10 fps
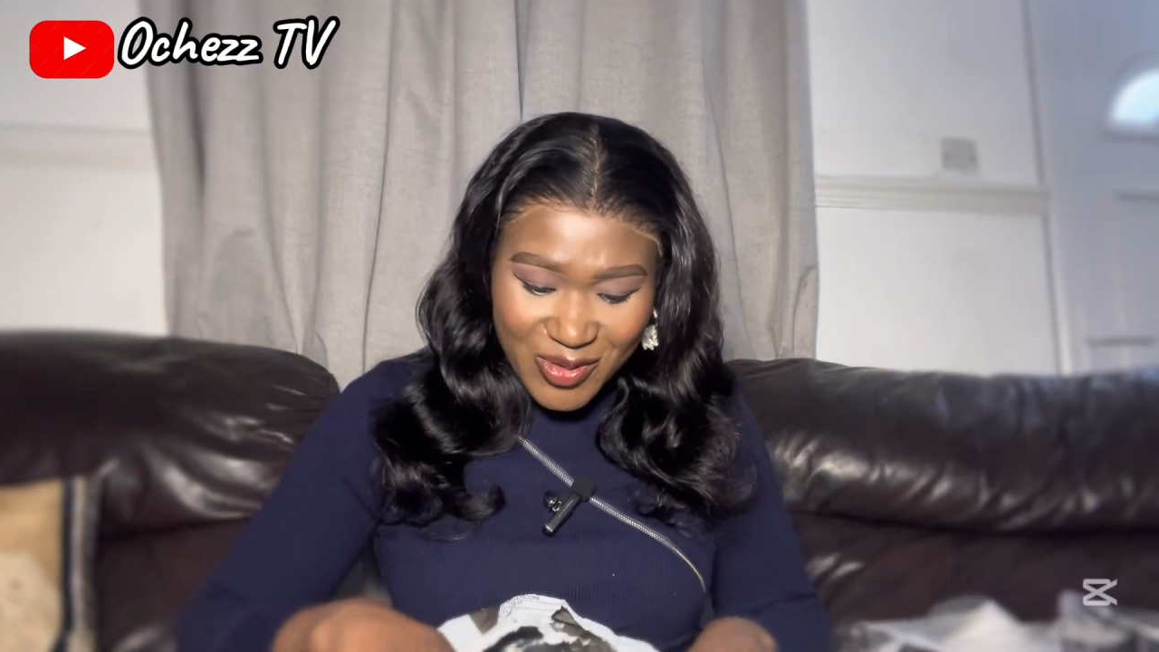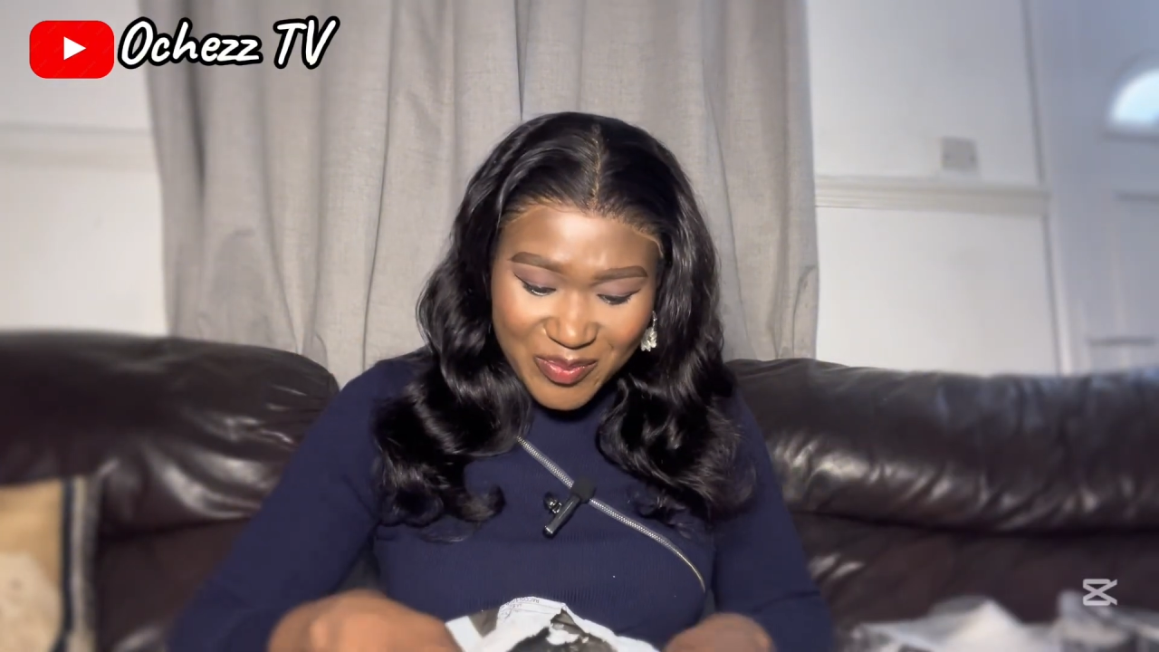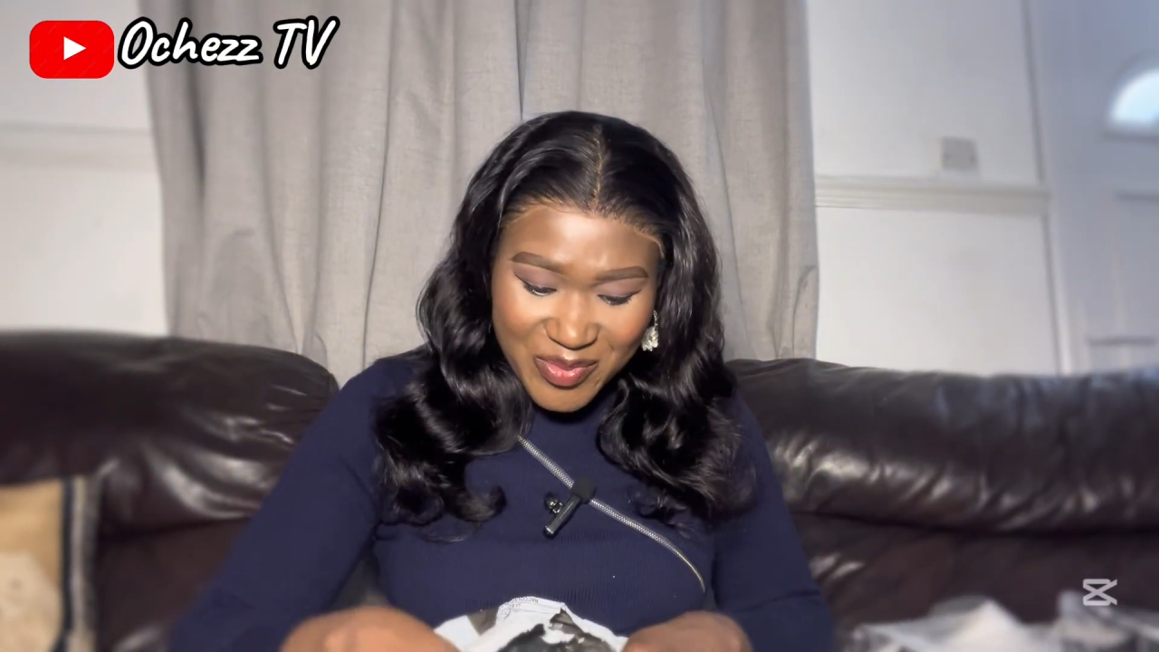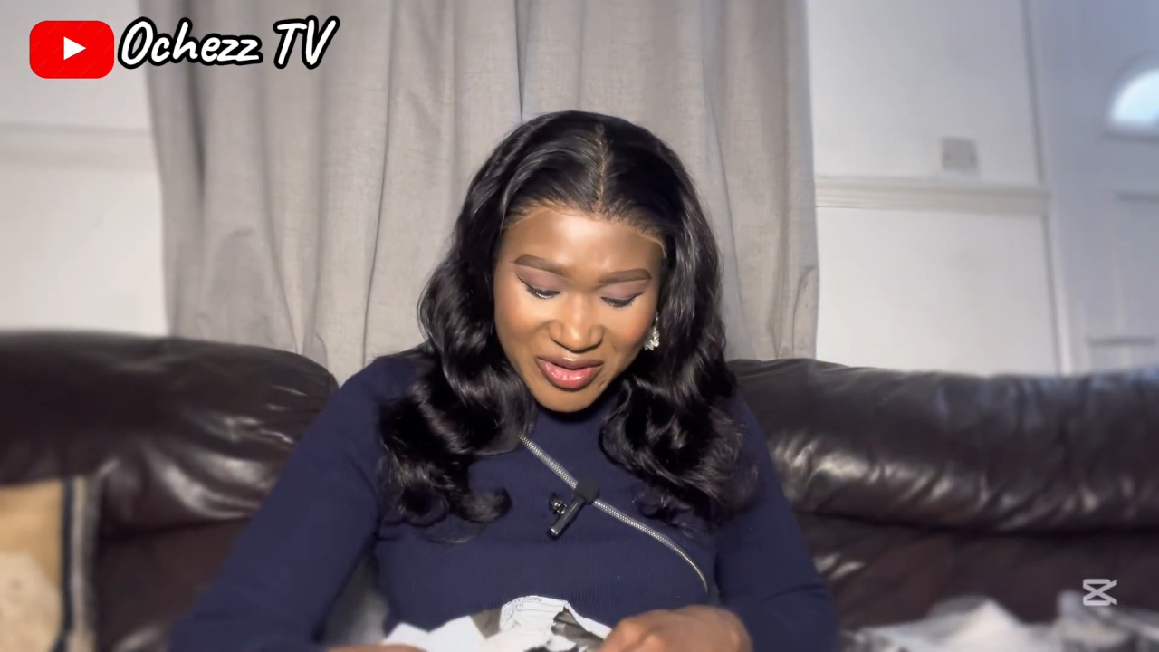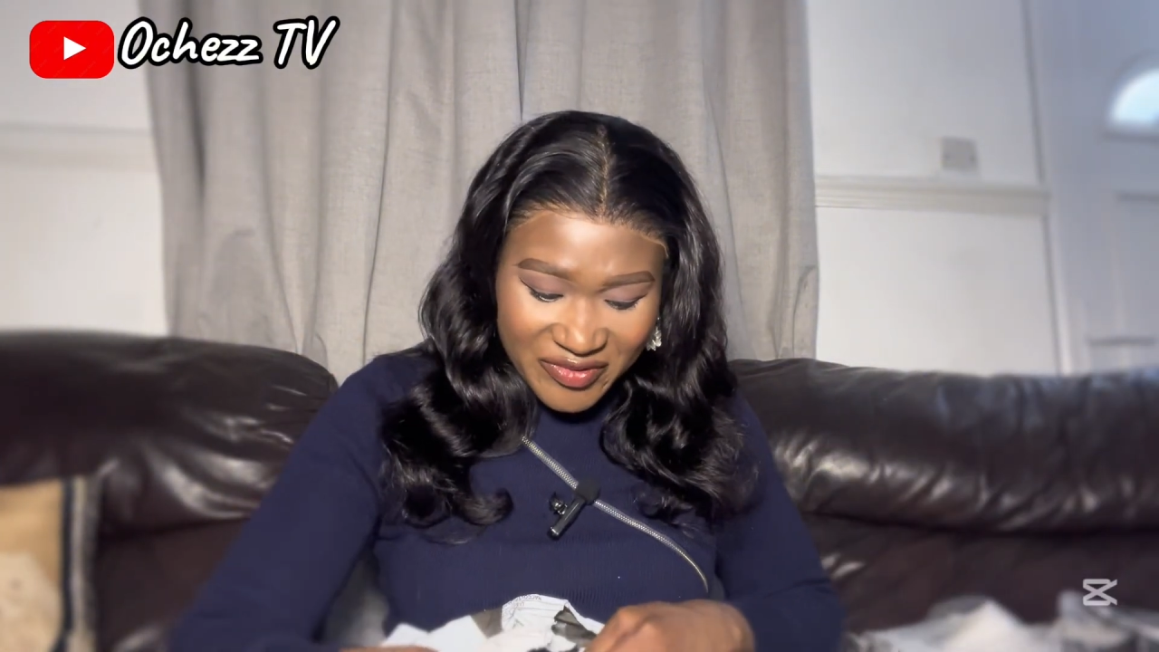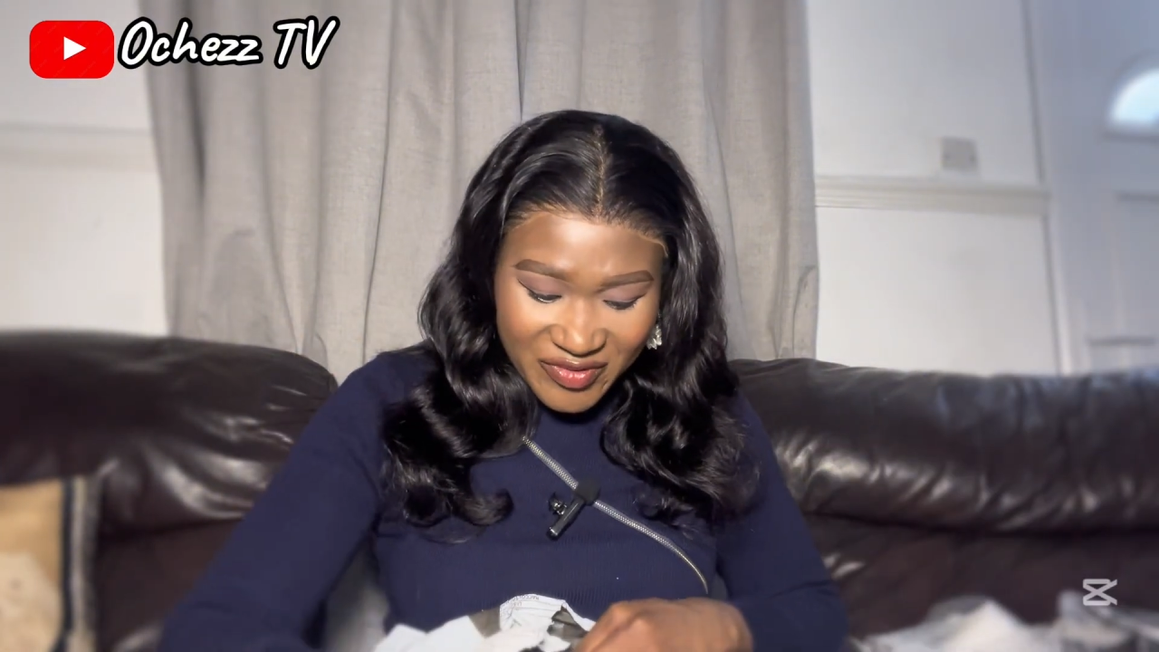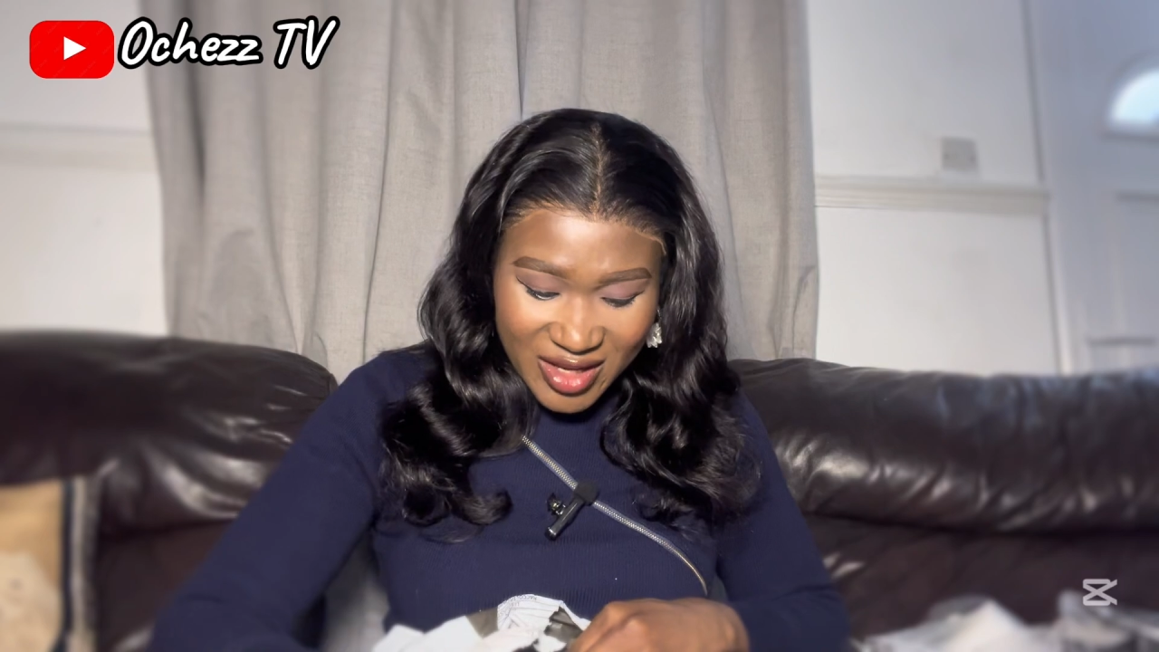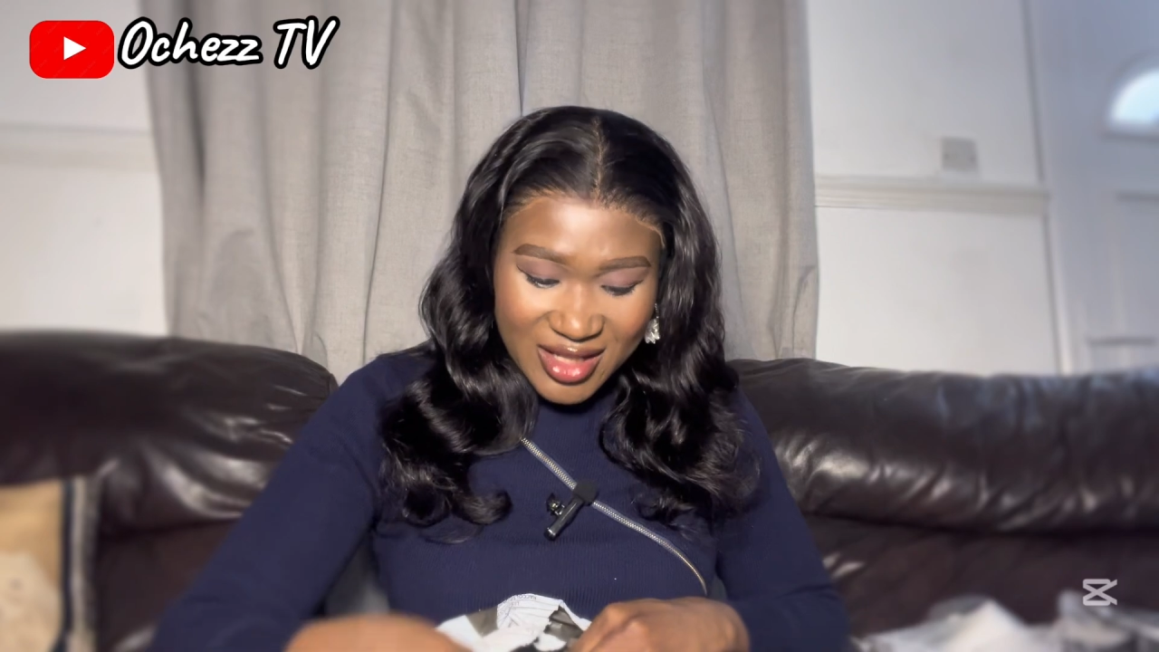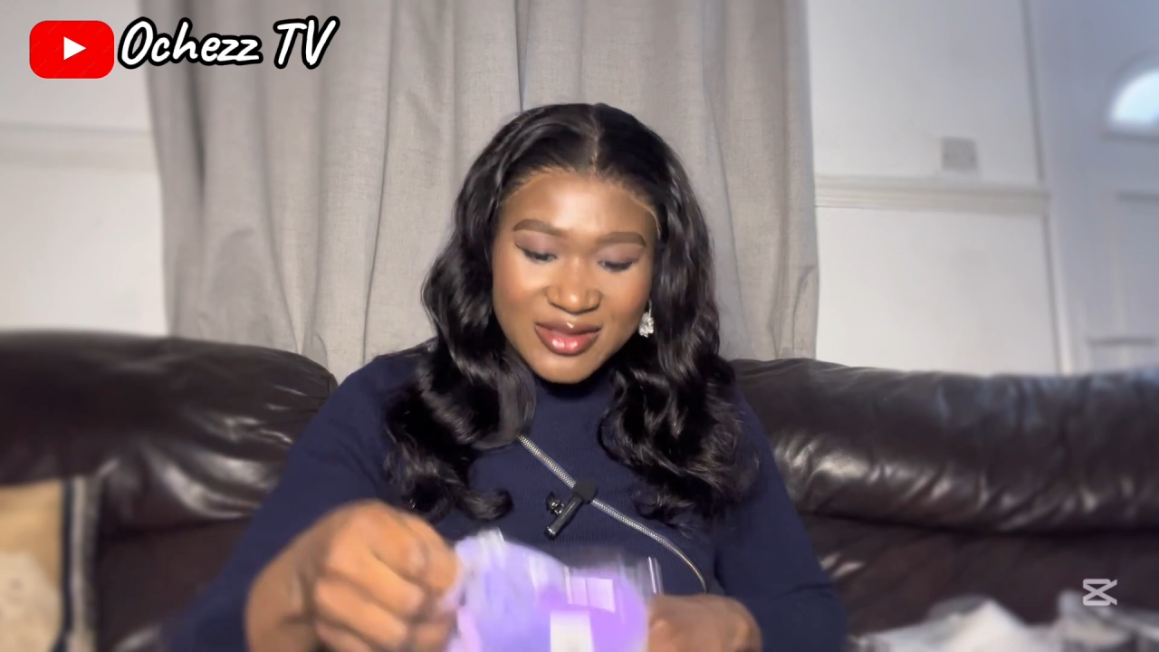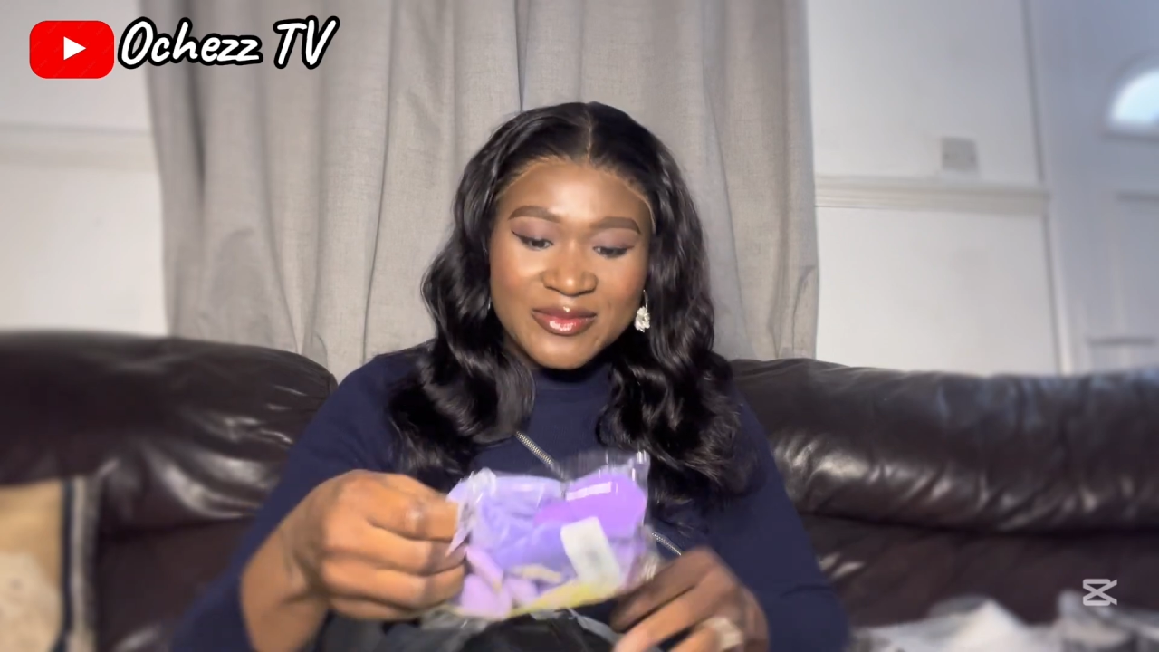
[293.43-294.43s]

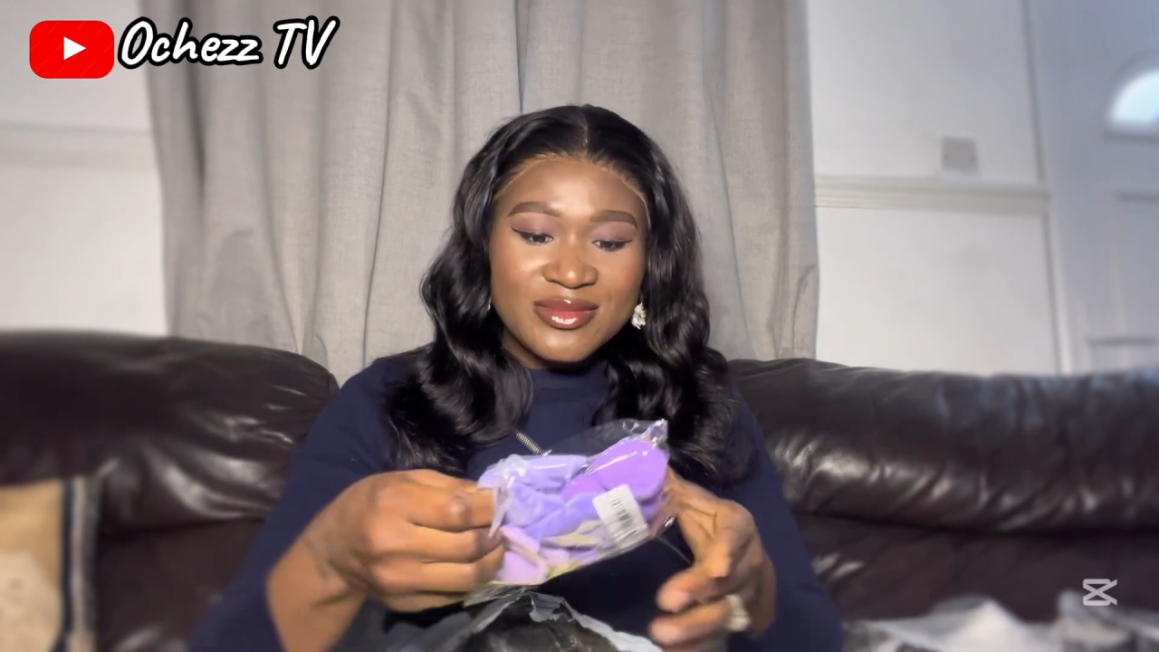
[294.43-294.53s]
perfect.